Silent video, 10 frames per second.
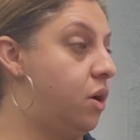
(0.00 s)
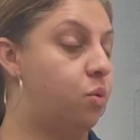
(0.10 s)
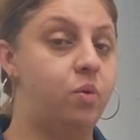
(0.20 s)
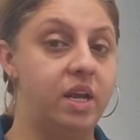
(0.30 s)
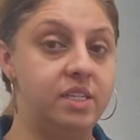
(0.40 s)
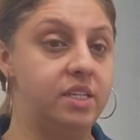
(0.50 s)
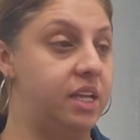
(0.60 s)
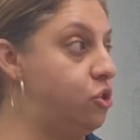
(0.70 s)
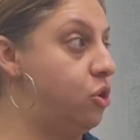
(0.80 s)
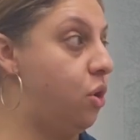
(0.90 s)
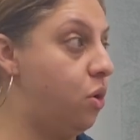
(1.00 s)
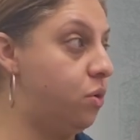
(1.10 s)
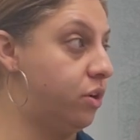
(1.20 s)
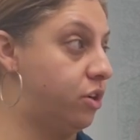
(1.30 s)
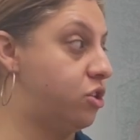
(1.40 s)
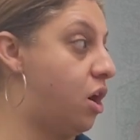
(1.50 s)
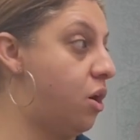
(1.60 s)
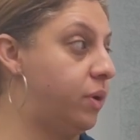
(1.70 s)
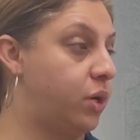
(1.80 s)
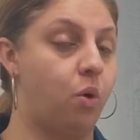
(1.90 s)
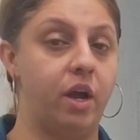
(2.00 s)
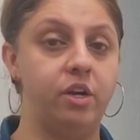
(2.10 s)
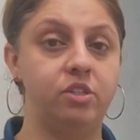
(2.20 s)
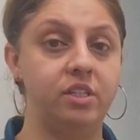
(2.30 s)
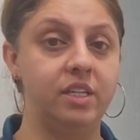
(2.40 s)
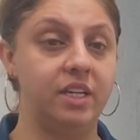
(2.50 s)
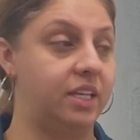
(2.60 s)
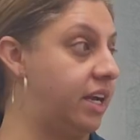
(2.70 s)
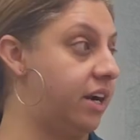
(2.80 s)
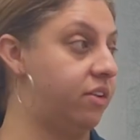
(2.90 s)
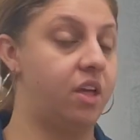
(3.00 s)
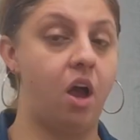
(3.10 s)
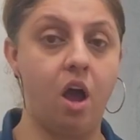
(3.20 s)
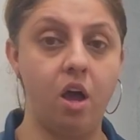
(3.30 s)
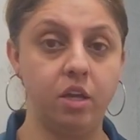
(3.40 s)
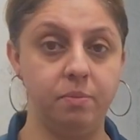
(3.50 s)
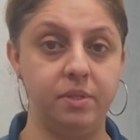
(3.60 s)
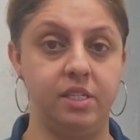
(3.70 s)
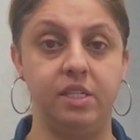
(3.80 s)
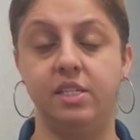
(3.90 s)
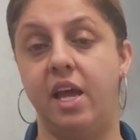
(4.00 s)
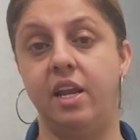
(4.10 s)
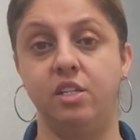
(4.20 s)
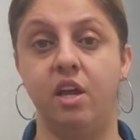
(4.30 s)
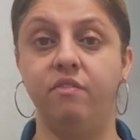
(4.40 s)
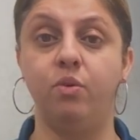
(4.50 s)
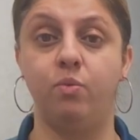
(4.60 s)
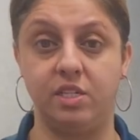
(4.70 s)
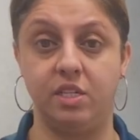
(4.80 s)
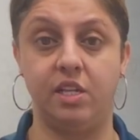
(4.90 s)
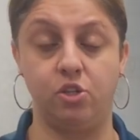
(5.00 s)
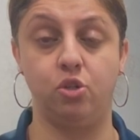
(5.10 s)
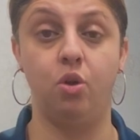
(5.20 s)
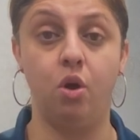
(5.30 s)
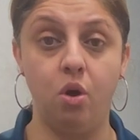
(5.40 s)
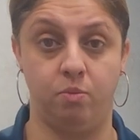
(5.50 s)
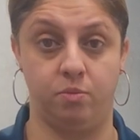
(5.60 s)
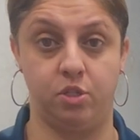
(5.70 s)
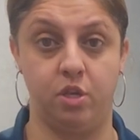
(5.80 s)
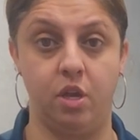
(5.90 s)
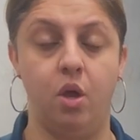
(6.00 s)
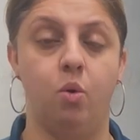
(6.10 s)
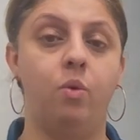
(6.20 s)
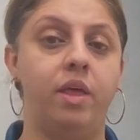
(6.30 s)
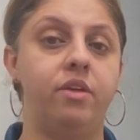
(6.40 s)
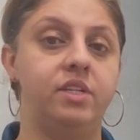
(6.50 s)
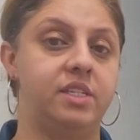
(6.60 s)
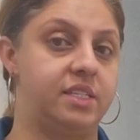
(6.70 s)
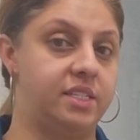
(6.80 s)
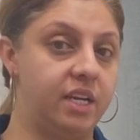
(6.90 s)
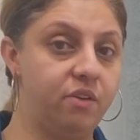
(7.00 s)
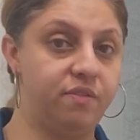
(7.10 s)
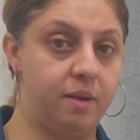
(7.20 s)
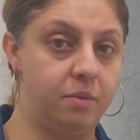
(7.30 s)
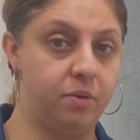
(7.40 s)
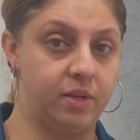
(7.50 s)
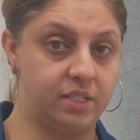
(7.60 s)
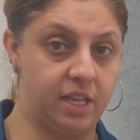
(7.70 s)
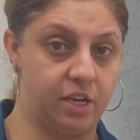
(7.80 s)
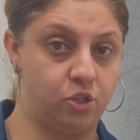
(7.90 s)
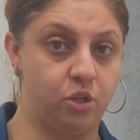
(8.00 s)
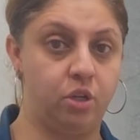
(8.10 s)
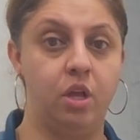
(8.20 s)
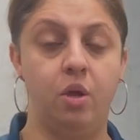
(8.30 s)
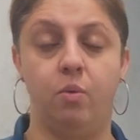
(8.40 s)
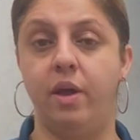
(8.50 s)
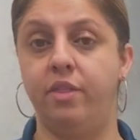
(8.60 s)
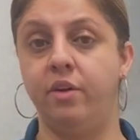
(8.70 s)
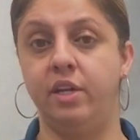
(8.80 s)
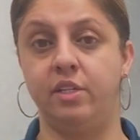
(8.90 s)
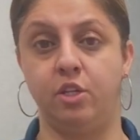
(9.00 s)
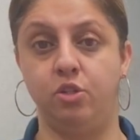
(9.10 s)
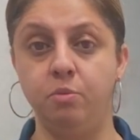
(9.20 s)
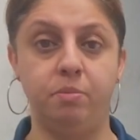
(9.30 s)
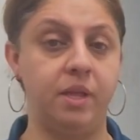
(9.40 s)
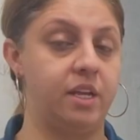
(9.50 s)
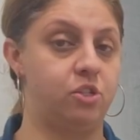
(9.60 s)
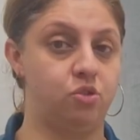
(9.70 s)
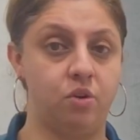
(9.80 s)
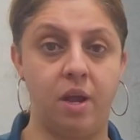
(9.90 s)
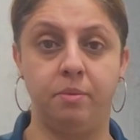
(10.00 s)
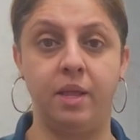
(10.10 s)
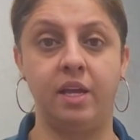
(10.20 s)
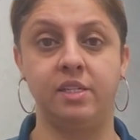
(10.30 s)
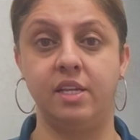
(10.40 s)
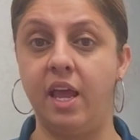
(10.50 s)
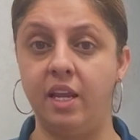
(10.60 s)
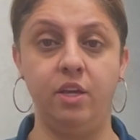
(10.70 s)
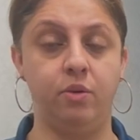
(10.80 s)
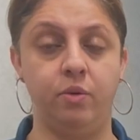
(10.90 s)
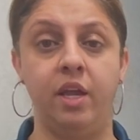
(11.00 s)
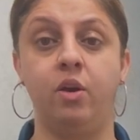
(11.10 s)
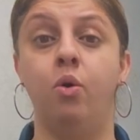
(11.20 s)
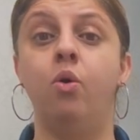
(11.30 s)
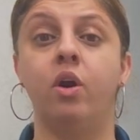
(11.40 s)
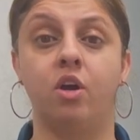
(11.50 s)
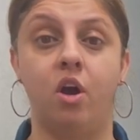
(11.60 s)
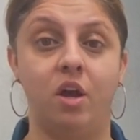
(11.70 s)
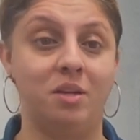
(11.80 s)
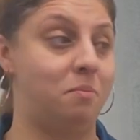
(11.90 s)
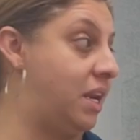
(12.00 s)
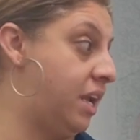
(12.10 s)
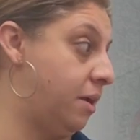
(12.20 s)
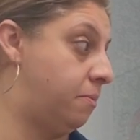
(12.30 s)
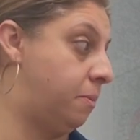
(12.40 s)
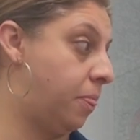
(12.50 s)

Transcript: Residential owners are required to declare the occupancy status of their residential homes. Whether it's a single family residential, whether it's a duplex, triplex, any unit, or a condominium.